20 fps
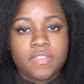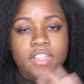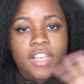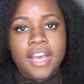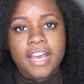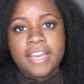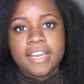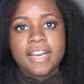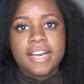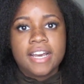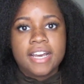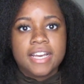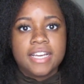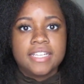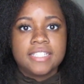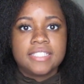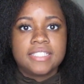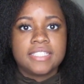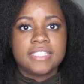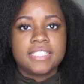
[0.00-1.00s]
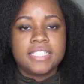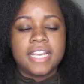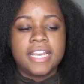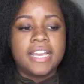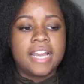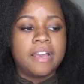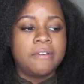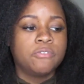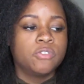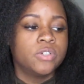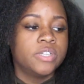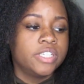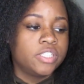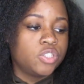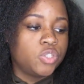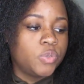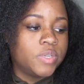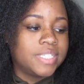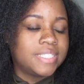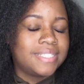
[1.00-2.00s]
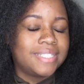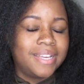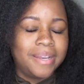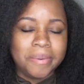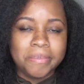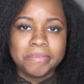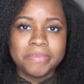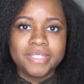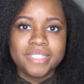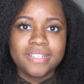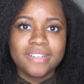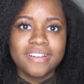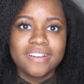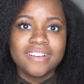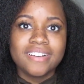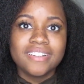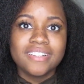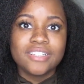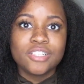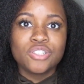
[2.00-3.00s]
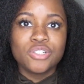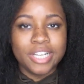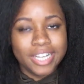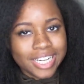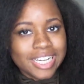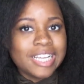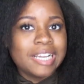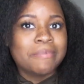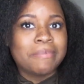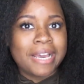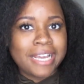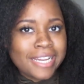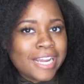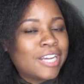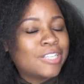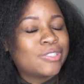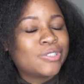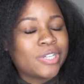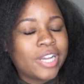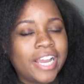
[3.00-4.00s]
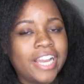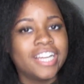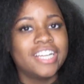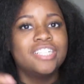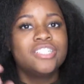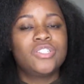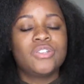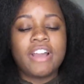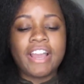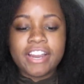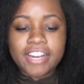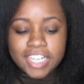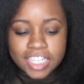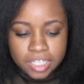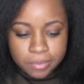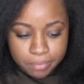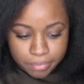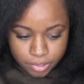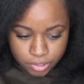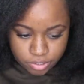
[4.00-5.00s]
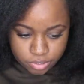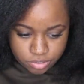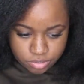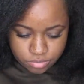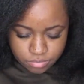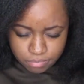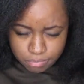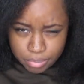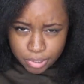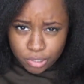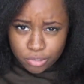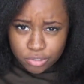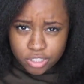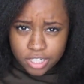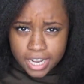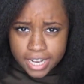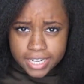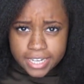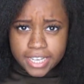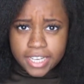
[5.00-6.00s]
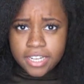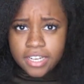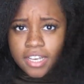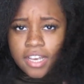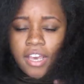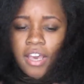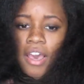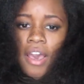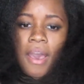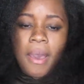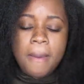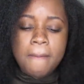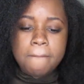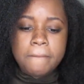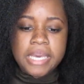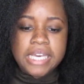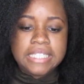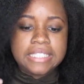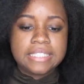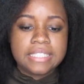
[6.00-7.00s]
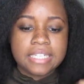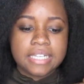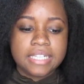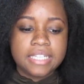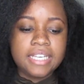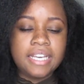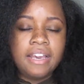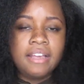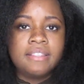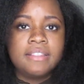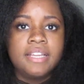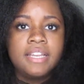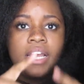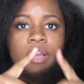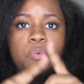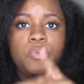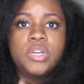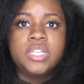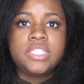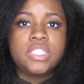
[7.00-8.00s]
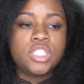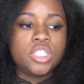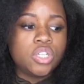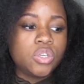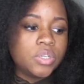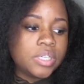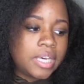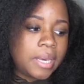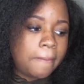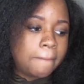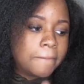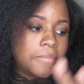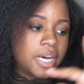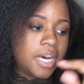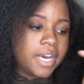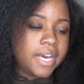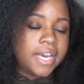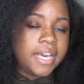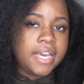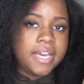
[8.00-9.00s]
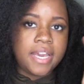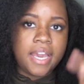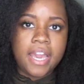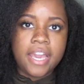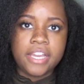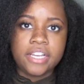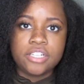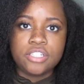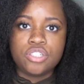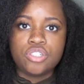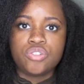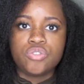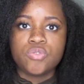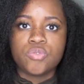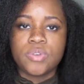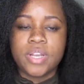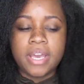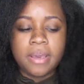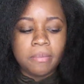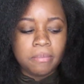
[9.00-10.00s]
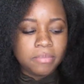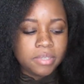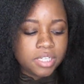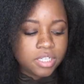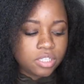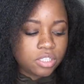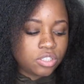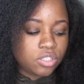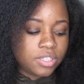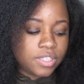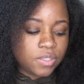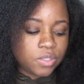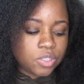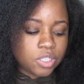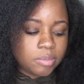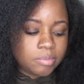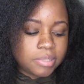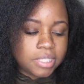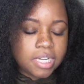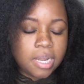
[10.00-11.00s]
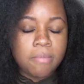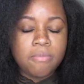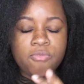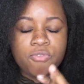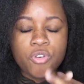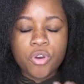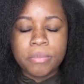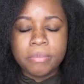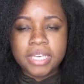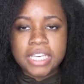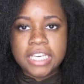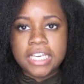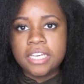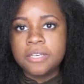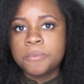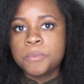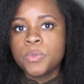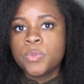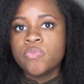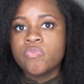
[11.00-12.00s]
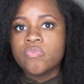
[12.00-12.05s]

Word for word: Hi guys, today I'm going to attempt straightening my natural hair. So I already blow, blow dried it basically and then I went to go get my hair trimmed so they trimmed it up for me.